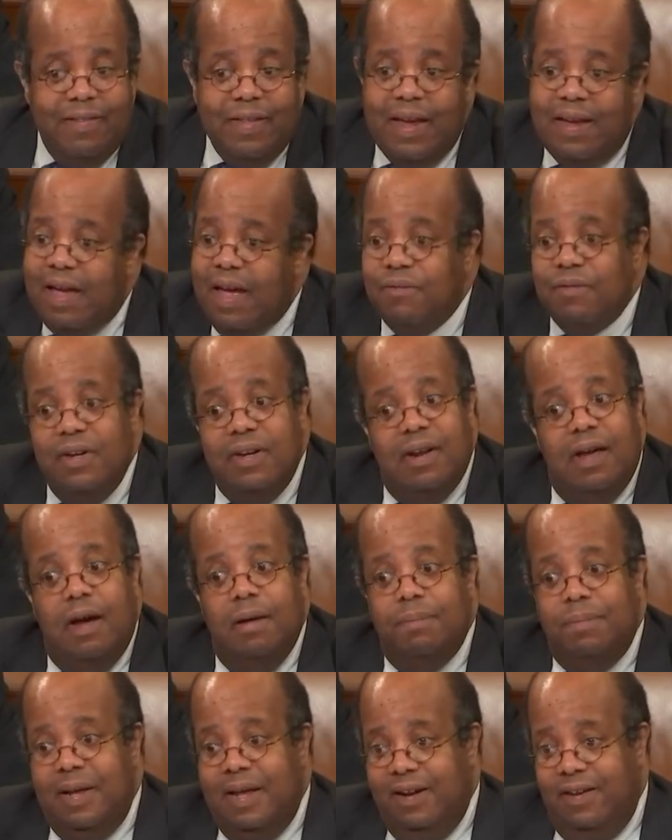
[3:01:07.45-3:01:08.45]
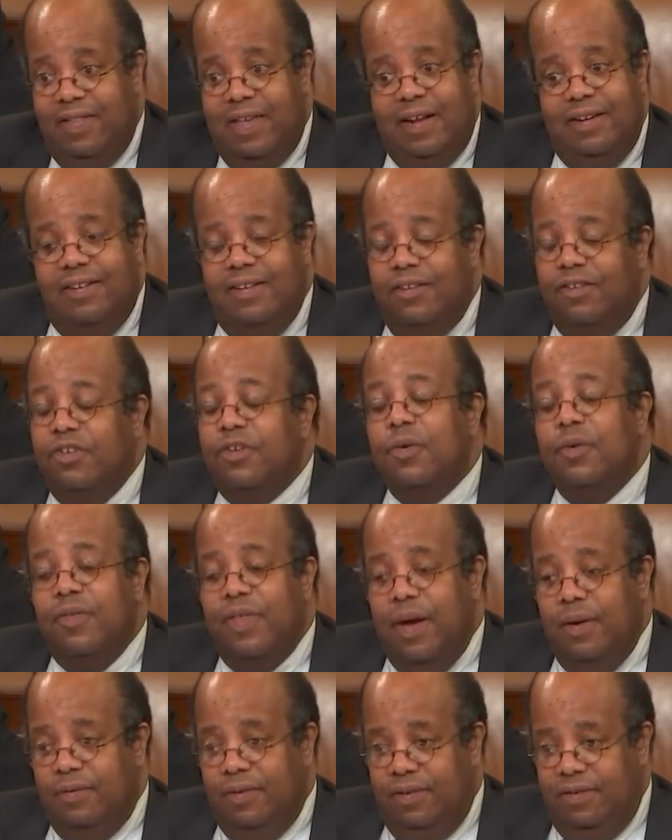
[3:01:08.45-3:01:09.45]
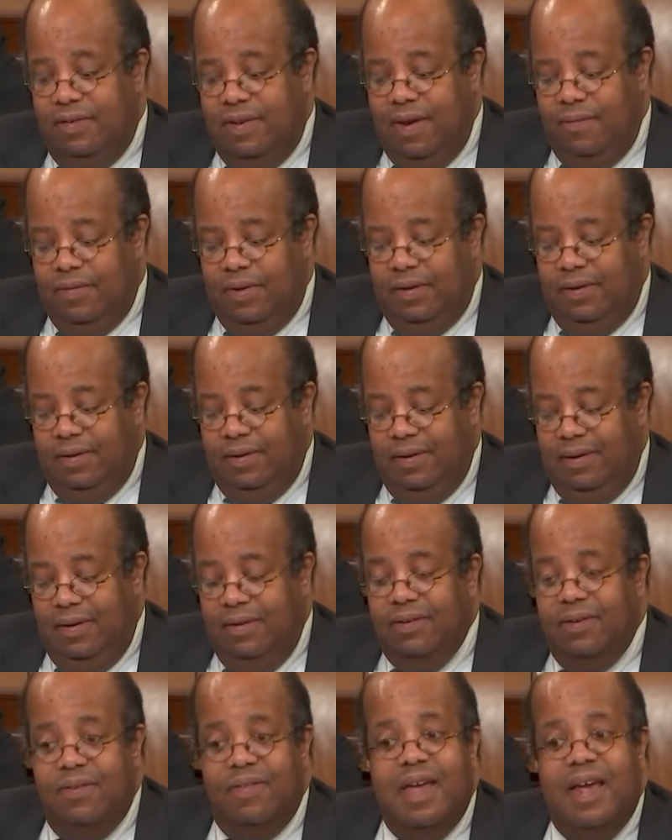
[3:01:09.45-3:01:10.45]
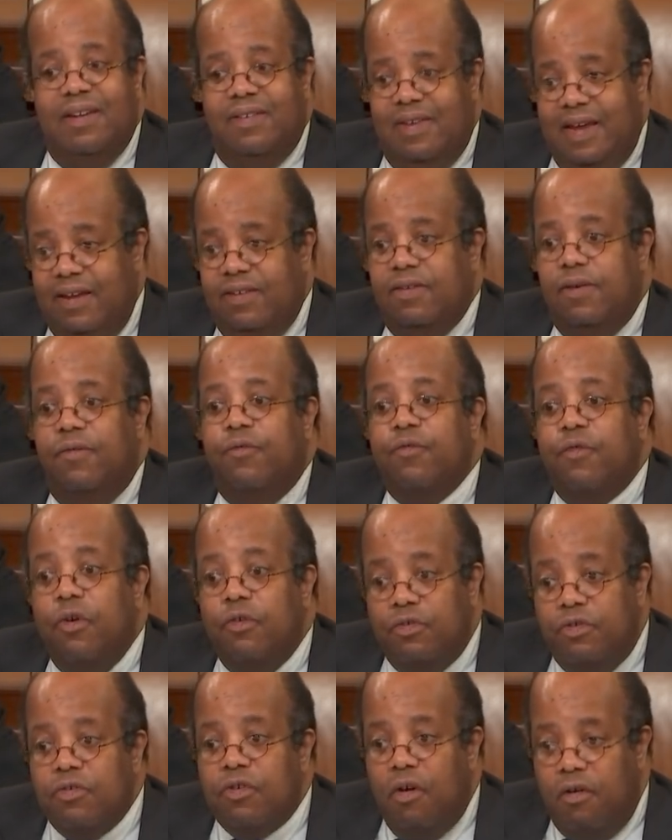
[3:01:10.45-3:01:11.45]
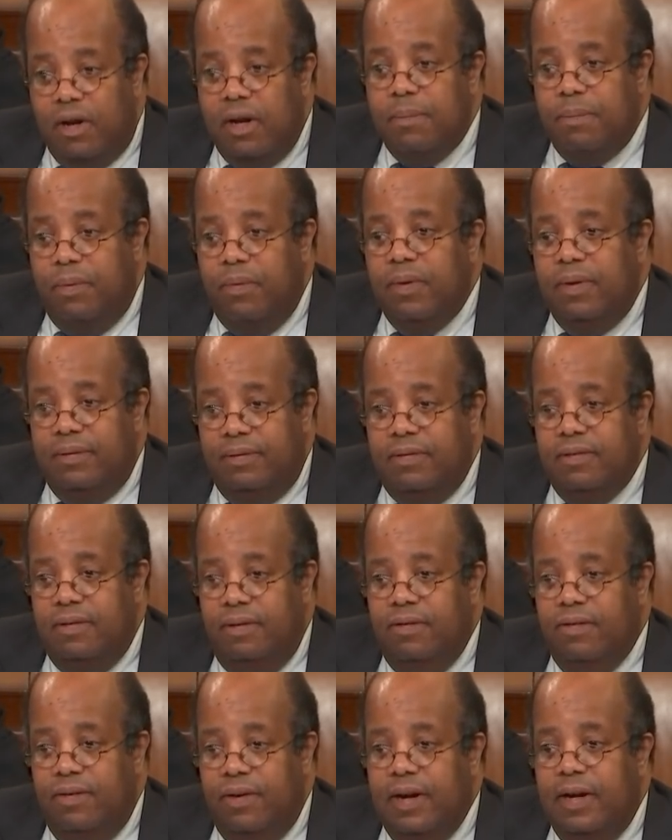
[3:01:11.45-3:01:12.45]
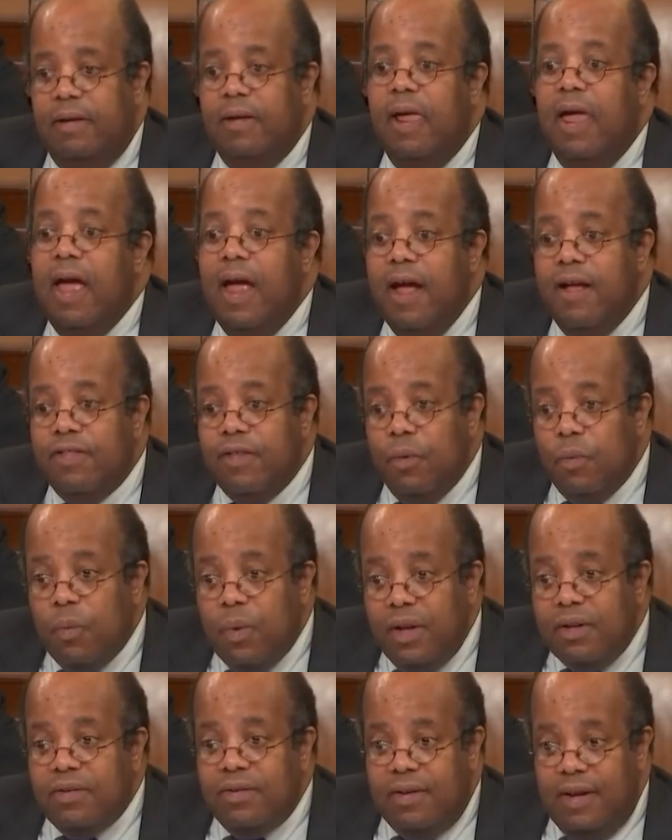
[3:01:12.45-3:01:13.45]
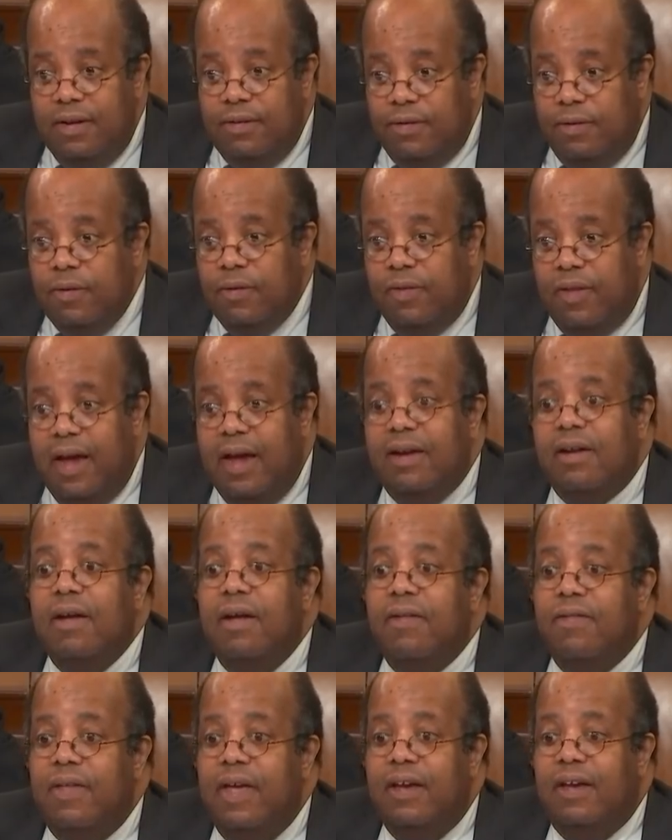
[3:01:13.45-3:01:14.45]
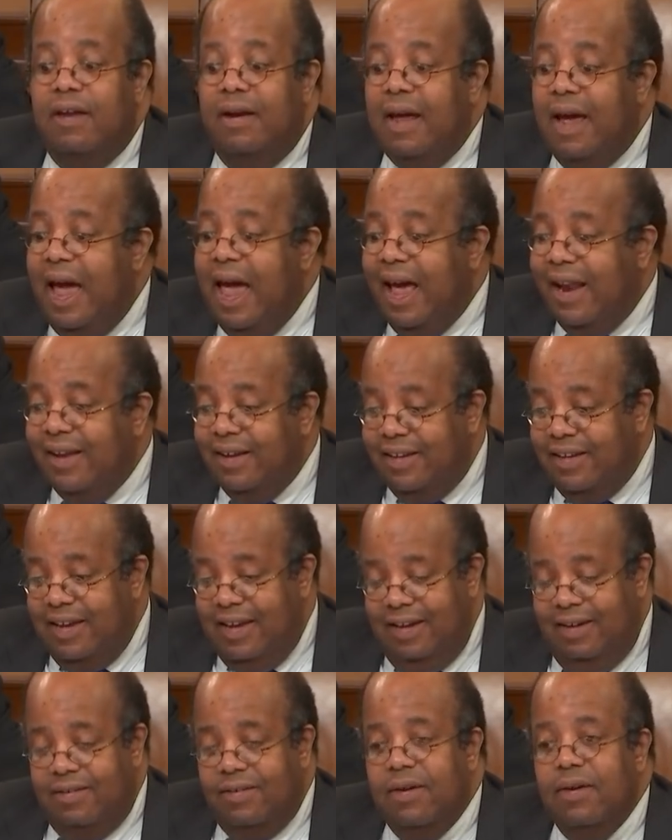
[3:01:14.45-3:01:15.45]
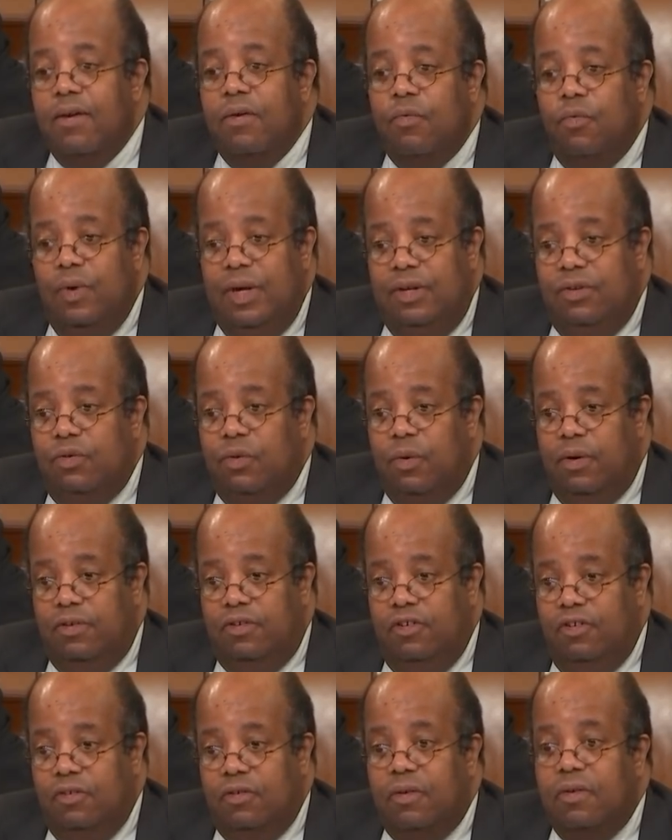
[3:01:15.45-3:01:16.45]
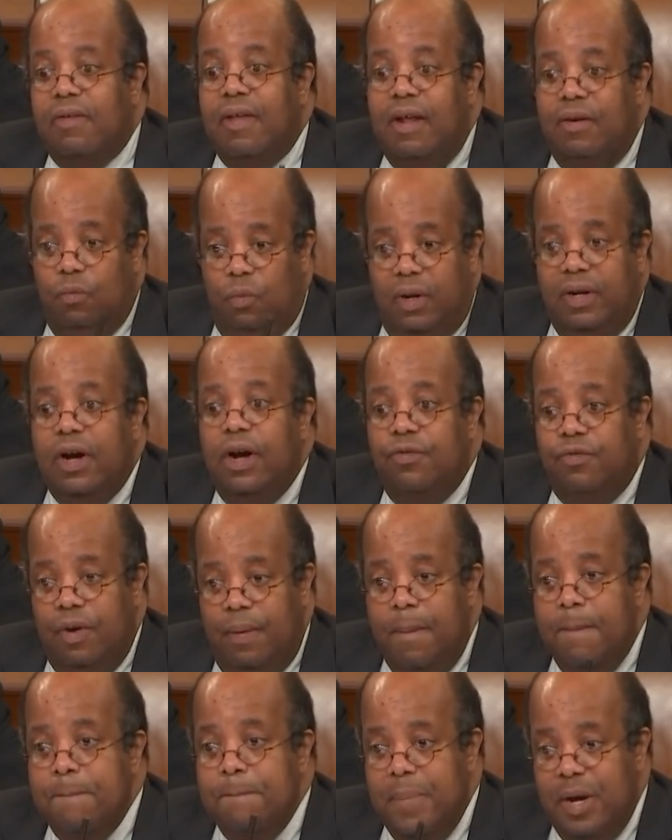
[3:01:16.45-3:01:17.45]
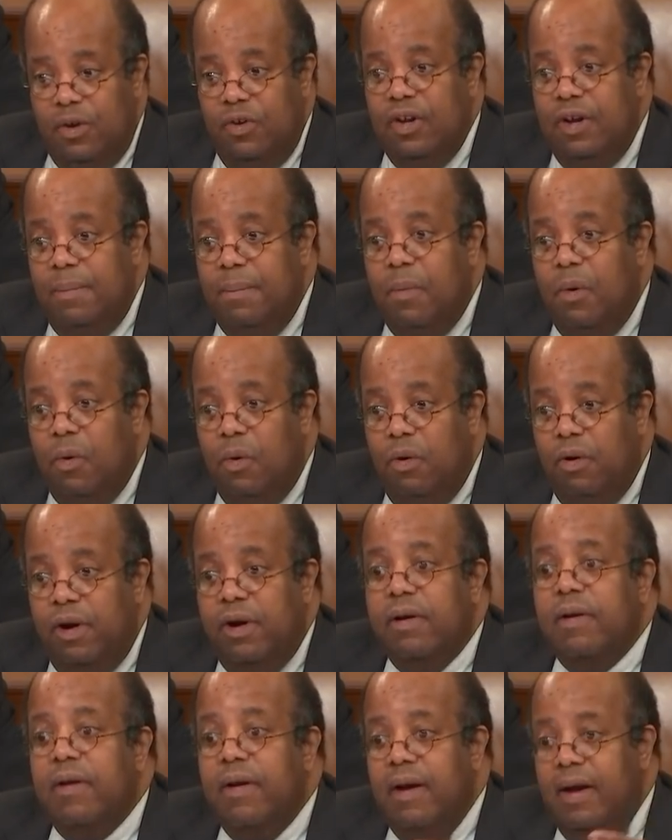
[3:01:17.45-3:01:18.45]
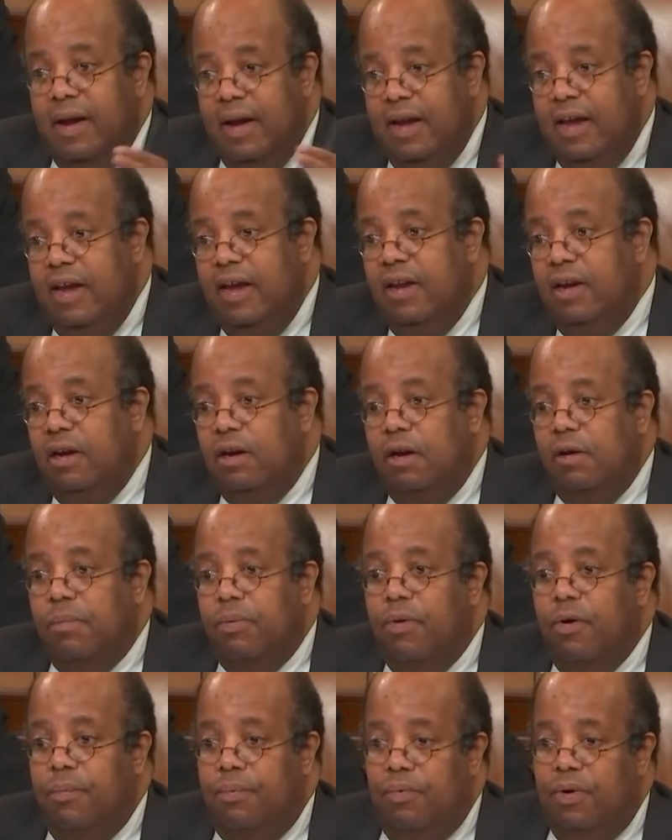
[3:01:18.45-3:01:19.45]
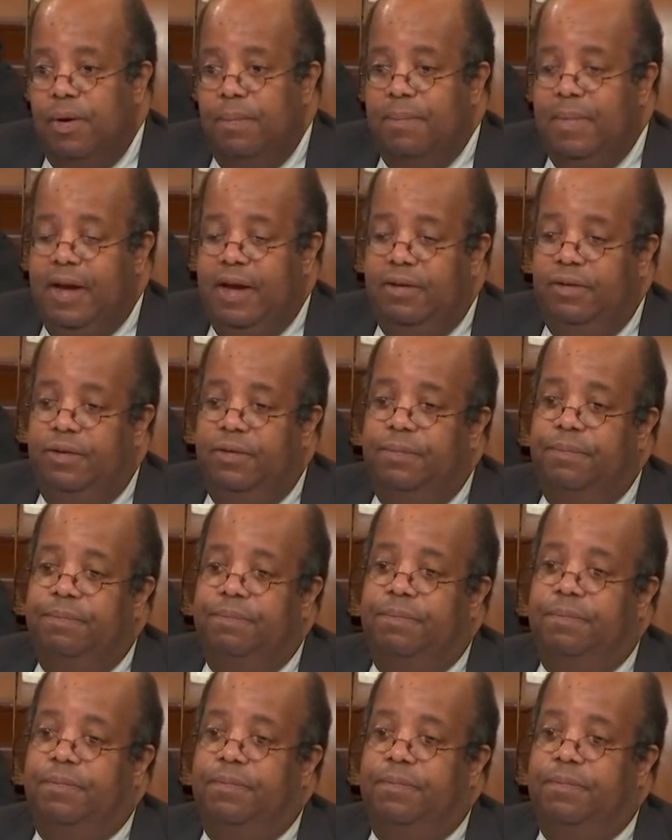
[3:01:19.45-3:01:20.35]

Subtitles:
They haven't updated that since 2007. So that's the first starting point, all right? And then once they do that, they can allocate resources, that $100 million more, in an appropriate manner.